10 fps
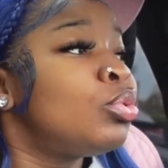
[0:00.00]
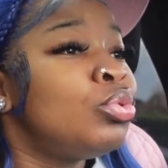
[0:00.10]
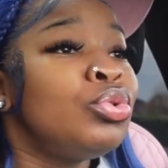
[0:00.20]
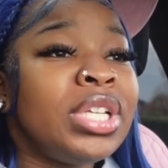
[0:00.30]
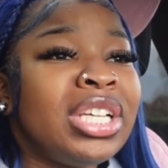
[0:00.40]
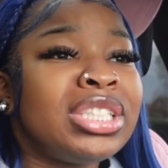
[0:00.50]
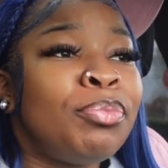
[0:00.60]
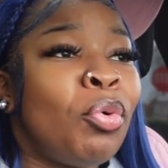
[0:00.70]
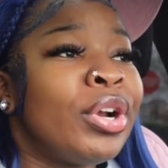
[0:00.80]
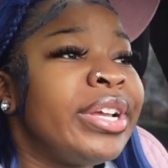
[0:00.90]
Ooh, Dick's
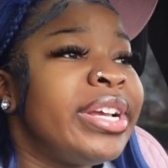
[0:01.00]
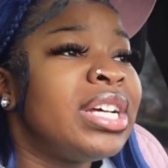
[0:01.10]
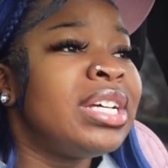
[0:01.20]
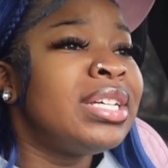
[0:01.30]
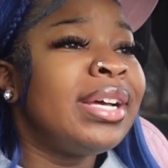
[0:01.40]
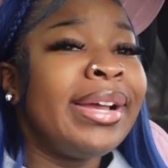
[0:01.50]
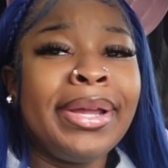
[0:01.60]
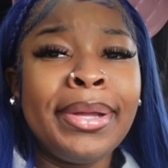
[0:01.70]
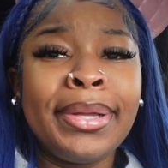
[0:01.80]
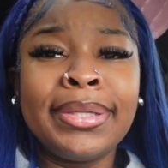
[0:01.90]
Sporting
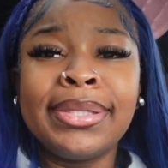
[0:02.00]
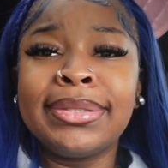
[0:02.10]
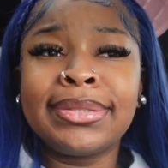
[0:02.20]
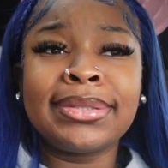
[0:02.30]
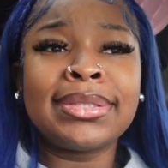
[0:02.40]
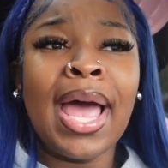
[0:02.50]
Goods.